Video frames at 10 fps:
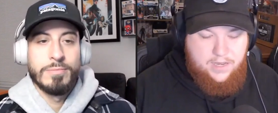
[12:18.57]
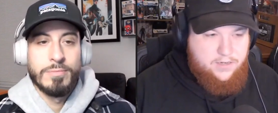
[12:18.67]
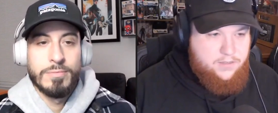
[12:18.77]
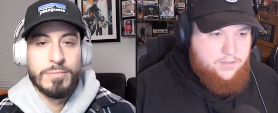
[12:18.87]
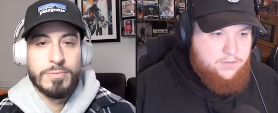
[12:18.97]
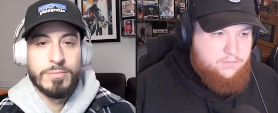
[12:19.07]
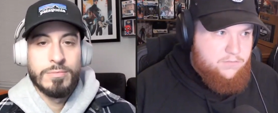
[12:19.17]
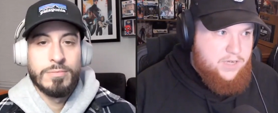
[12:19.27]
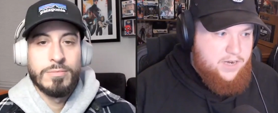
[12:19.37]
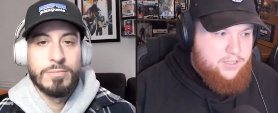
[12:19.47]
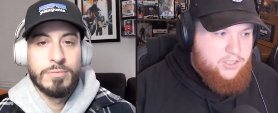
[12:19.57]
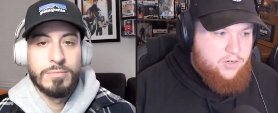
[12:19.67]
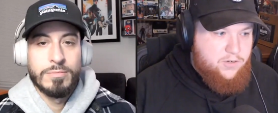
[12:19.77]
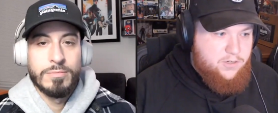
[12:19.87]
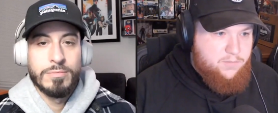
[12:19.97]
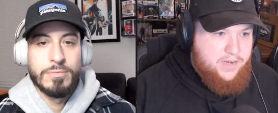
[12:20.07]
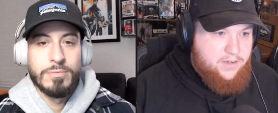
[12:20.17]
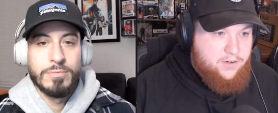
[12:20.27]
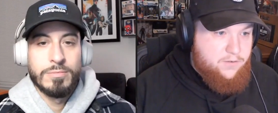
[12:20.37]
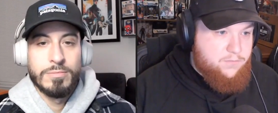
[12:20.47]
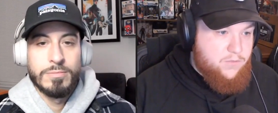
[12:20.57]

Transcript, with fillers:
Speaker 1: And kind of show her making her